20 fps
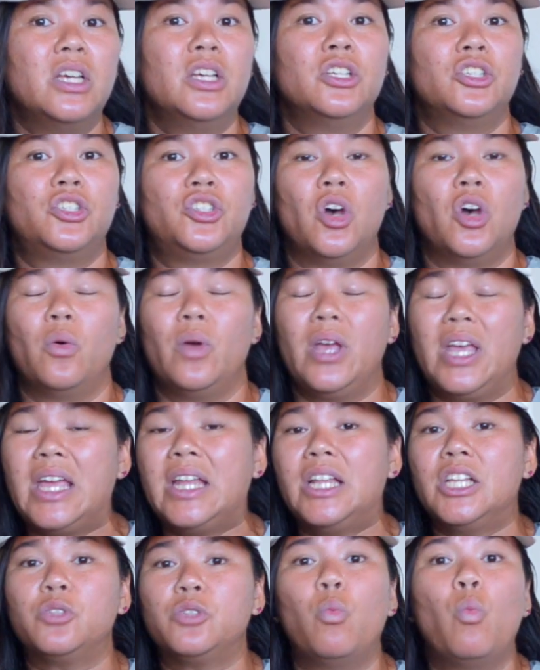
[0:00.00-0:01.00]
So
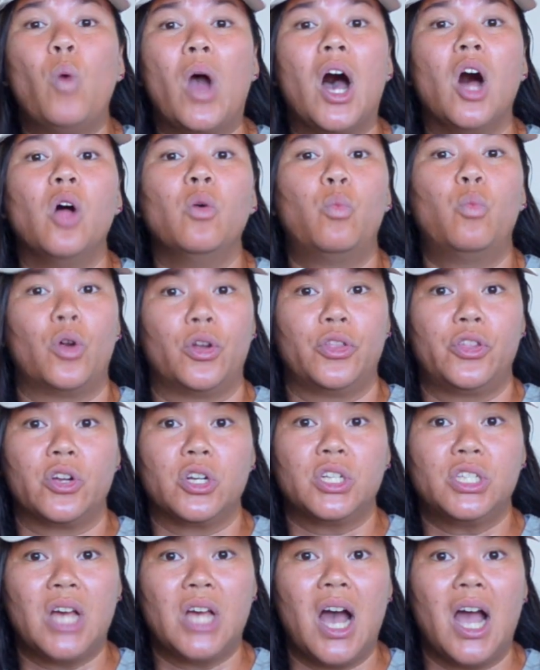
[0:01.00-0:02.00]
it is well worth your
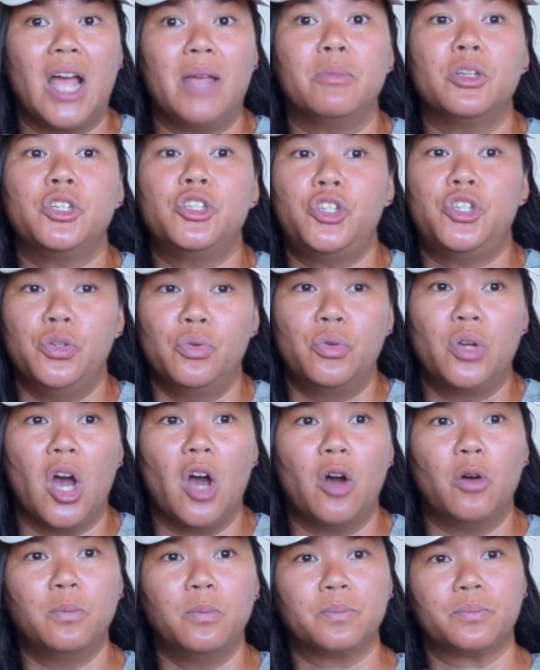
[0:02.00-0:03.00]
time to go.